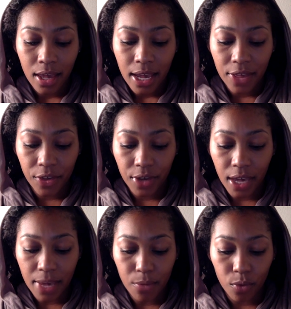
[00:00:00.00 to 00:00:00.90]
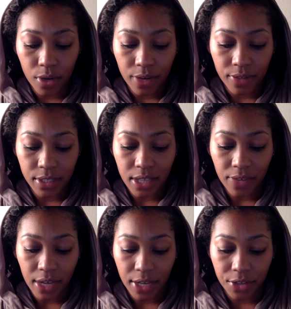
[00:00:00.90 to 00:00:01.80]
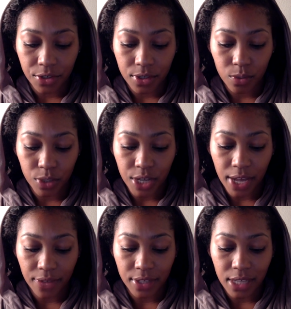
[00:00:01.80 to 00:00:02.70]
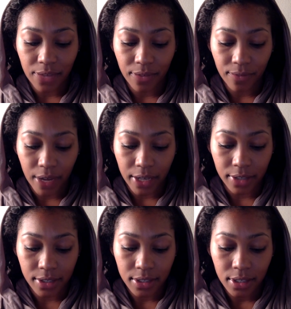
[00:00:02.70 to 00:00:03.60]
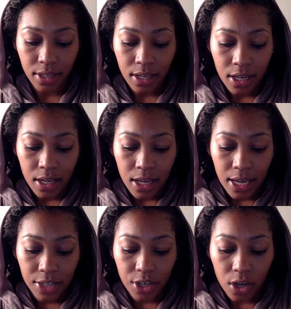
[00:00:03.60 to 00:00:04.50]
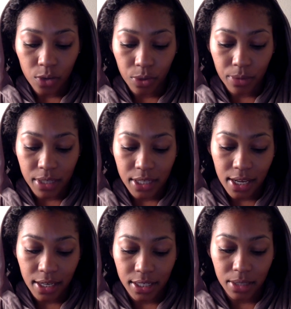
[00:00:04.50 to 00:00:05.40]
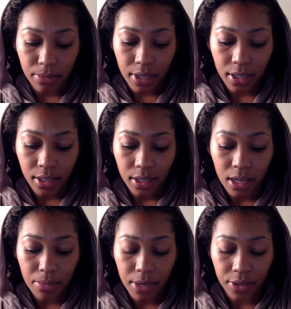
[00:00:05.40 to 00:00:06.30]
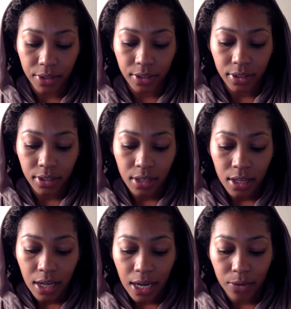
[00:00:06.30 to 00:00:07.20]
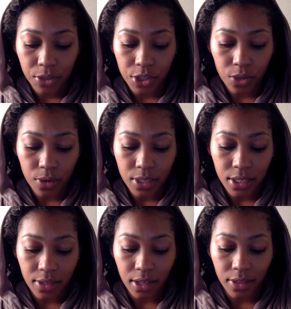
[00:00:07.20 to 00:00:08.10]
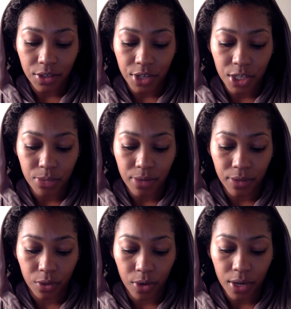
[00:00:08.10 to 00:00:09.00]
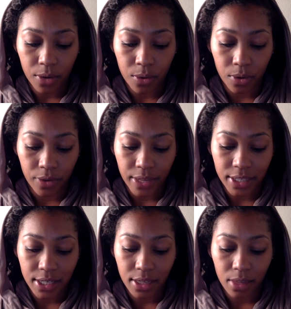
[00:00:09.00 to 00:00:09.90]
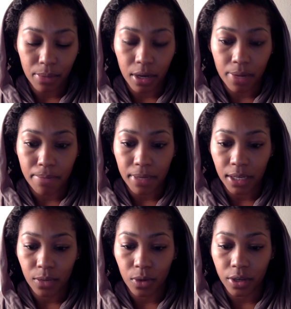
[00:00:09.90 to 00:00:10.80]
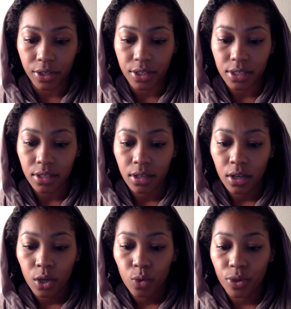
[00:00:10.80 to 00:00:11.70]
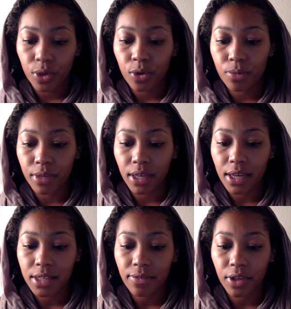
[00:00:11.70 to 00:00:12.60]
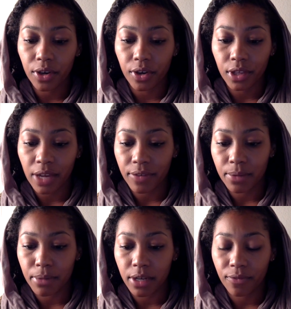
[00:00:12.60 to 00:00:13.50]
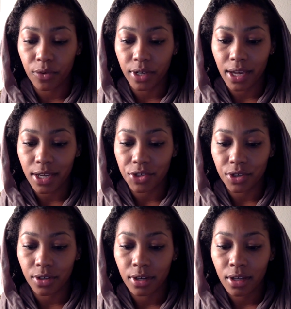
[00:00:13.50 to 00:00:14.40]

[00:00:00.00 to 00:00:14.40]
And there came one of the 7 angels, which had the 7 vials, and talked with me, saying unto me, Come hither, I will show unto thee the judgment of the great whore that sitteth upon many waters, with whom the kings of the earth have committed fornication,